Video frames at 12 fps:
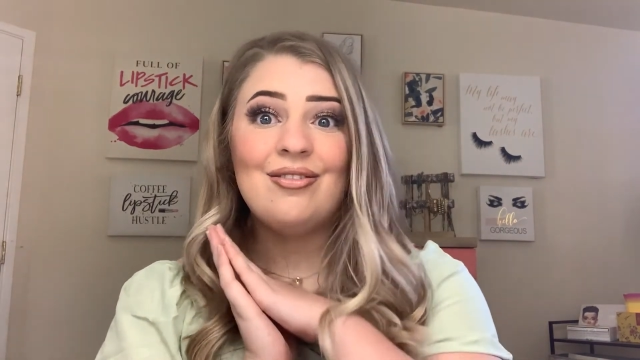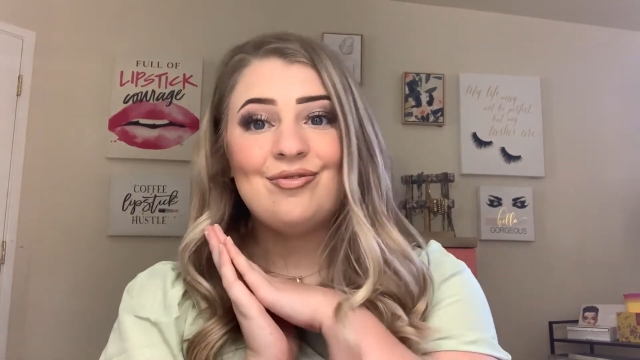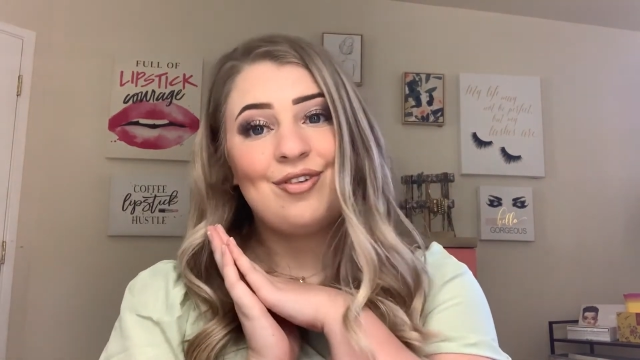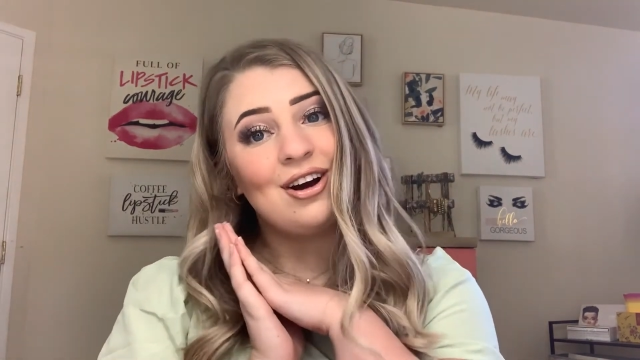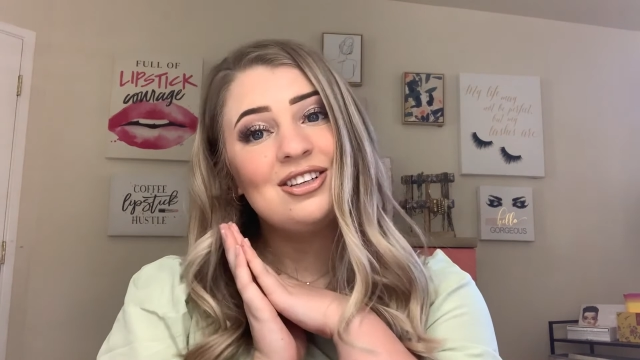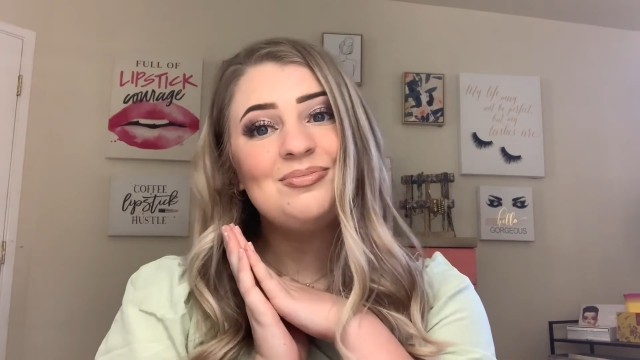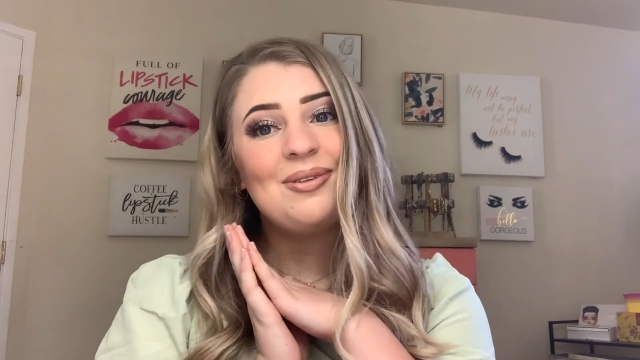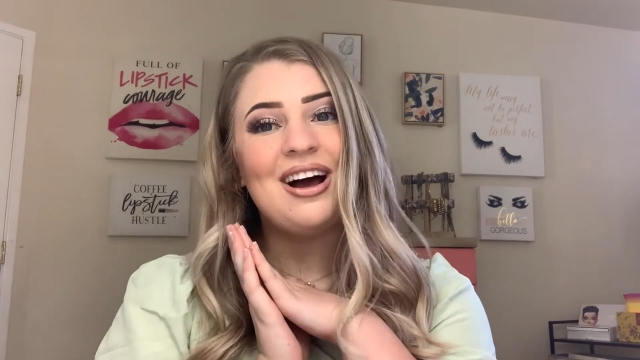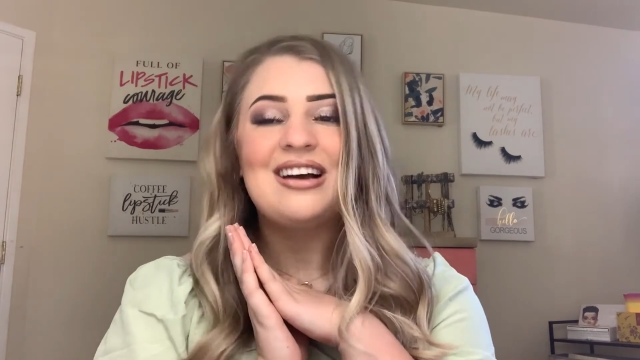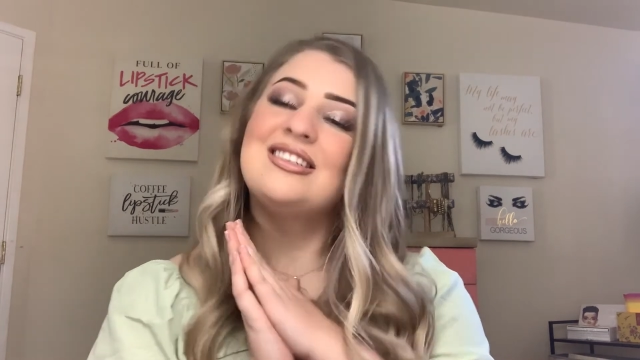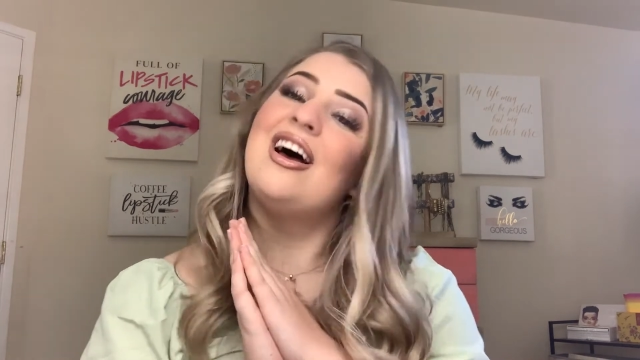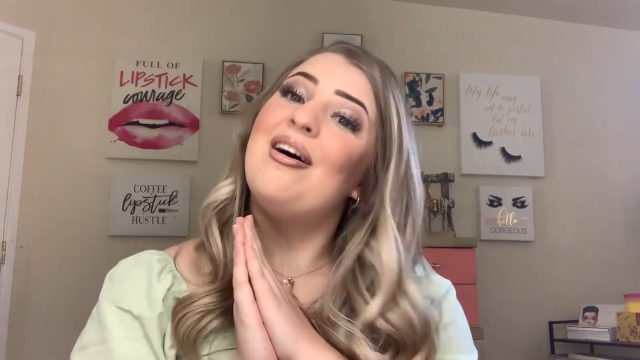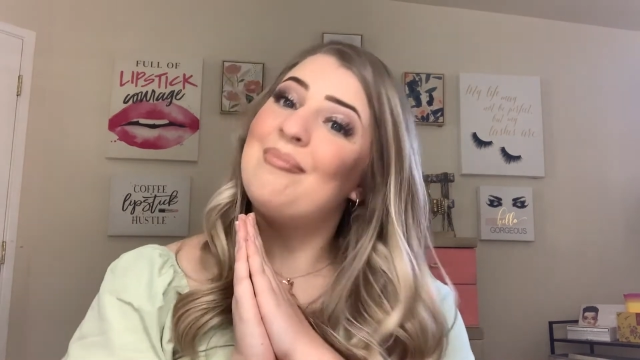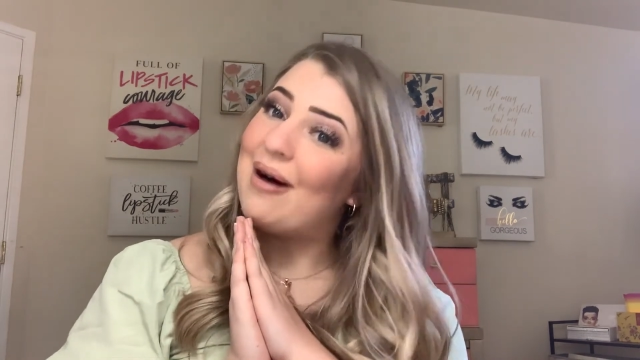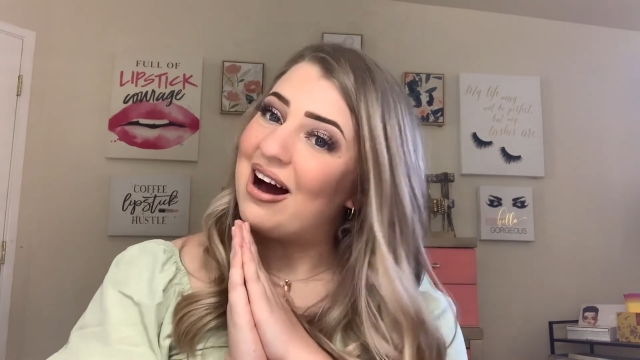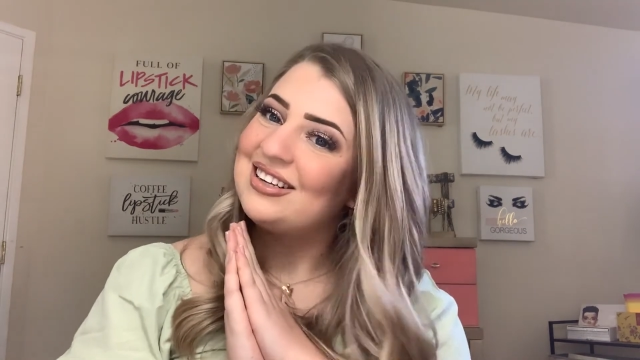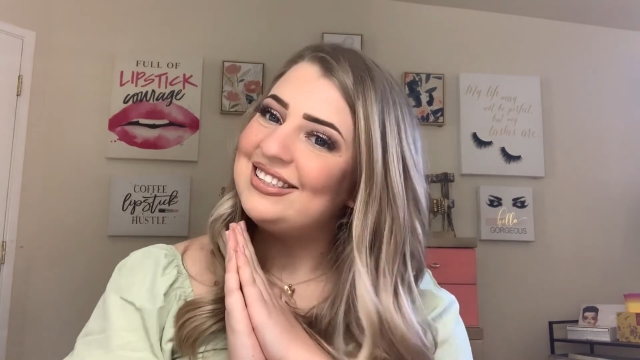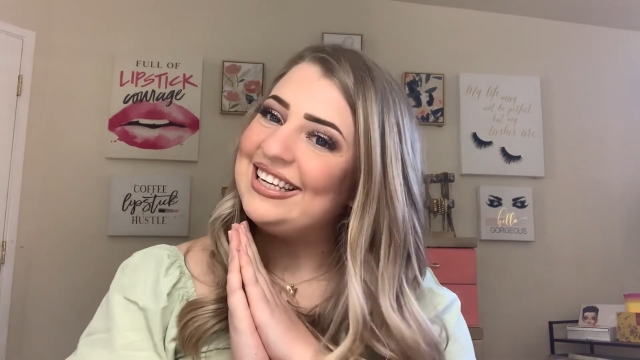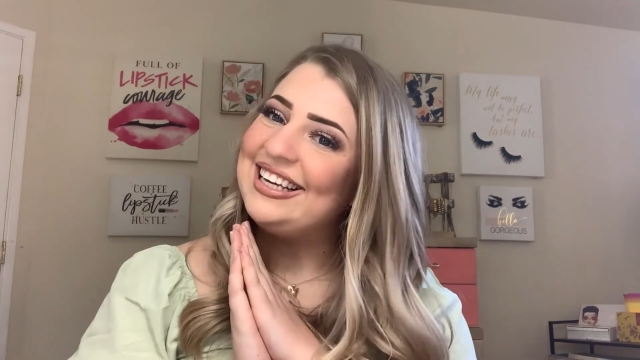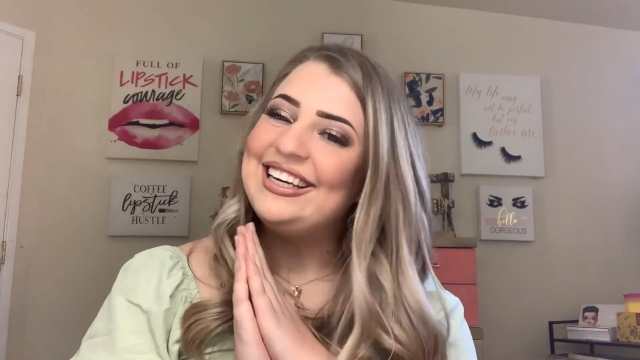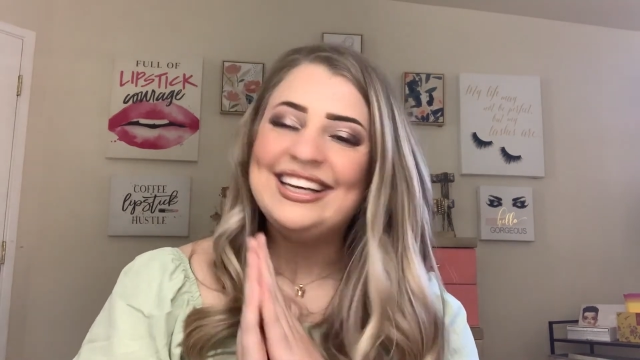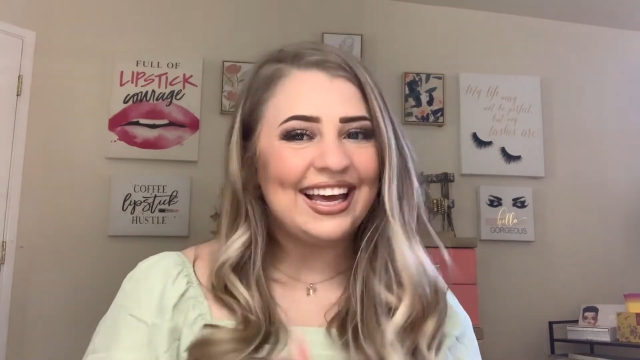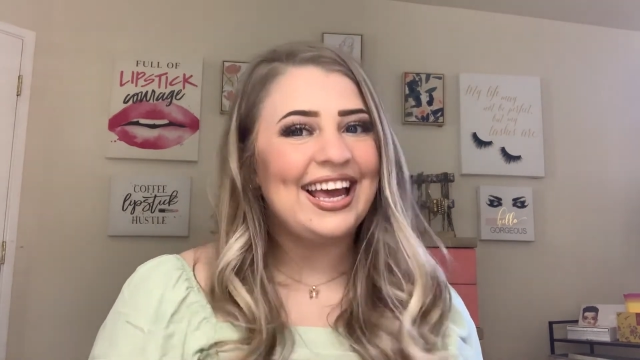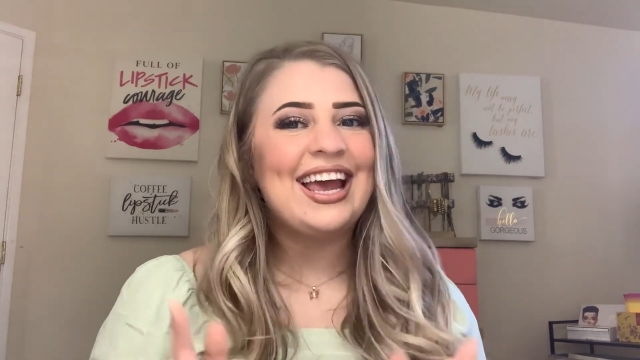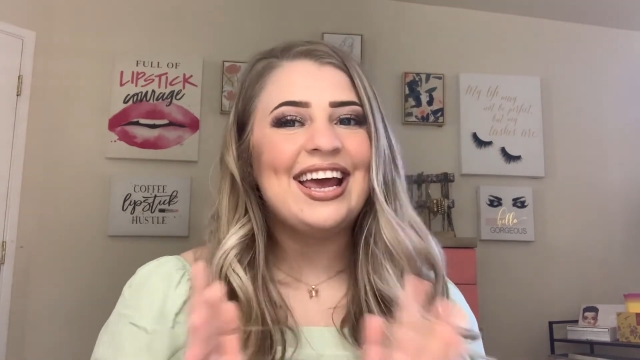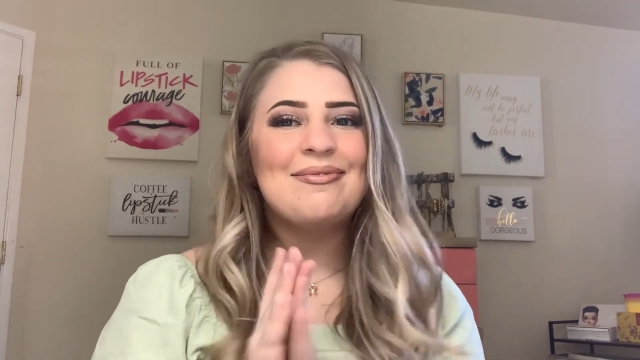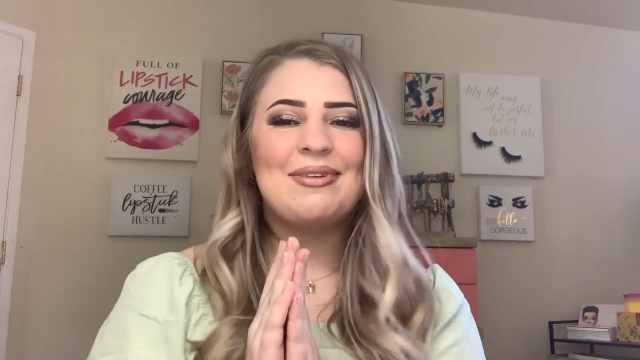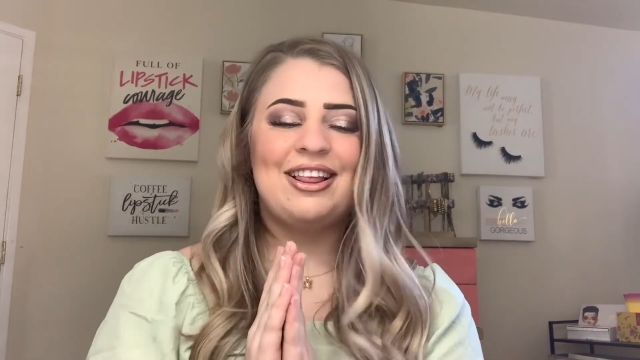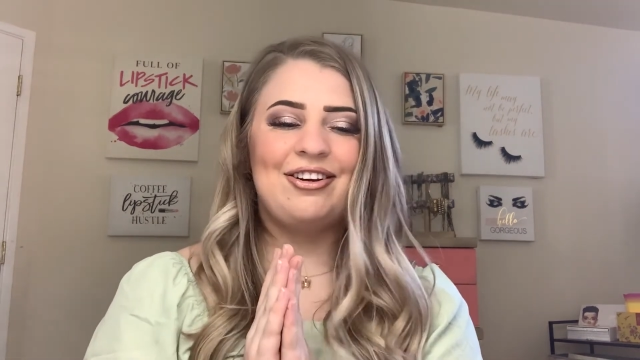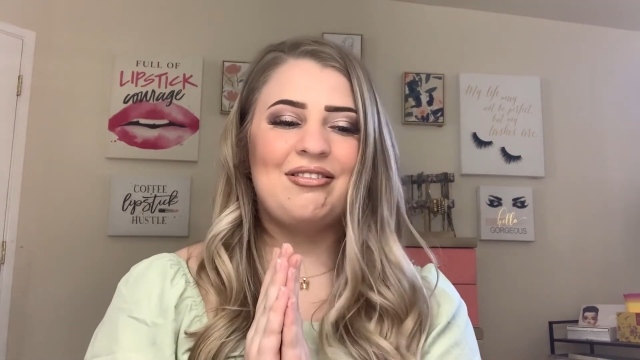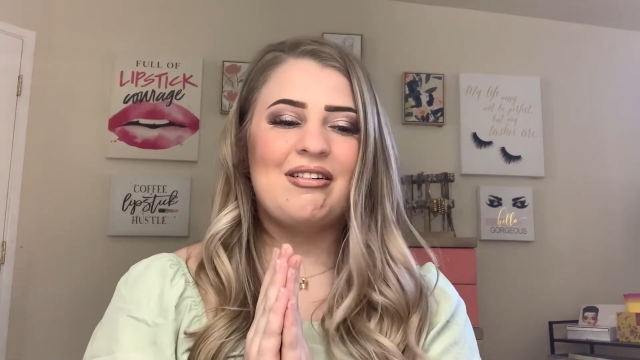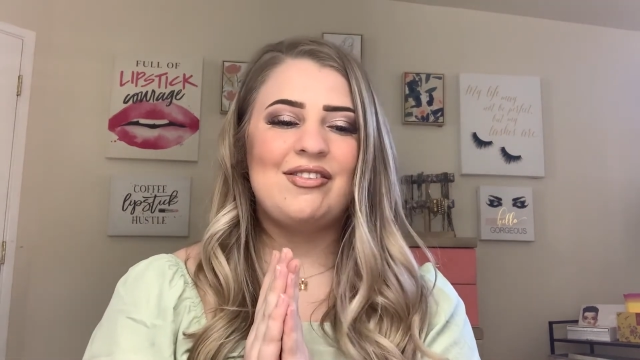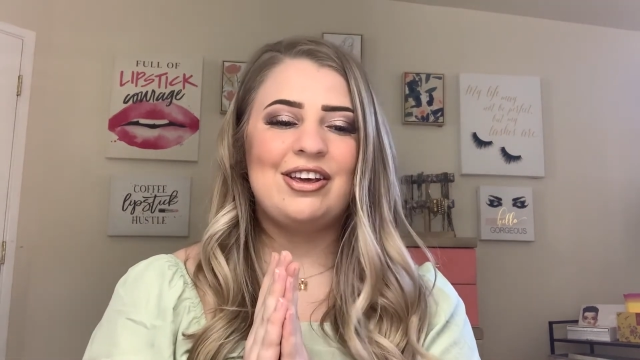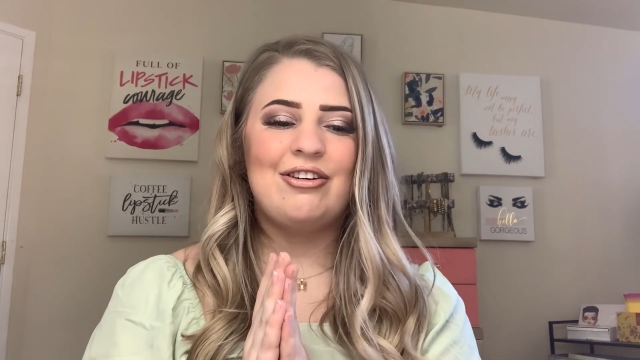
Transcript: Voxbox unboxing and my little review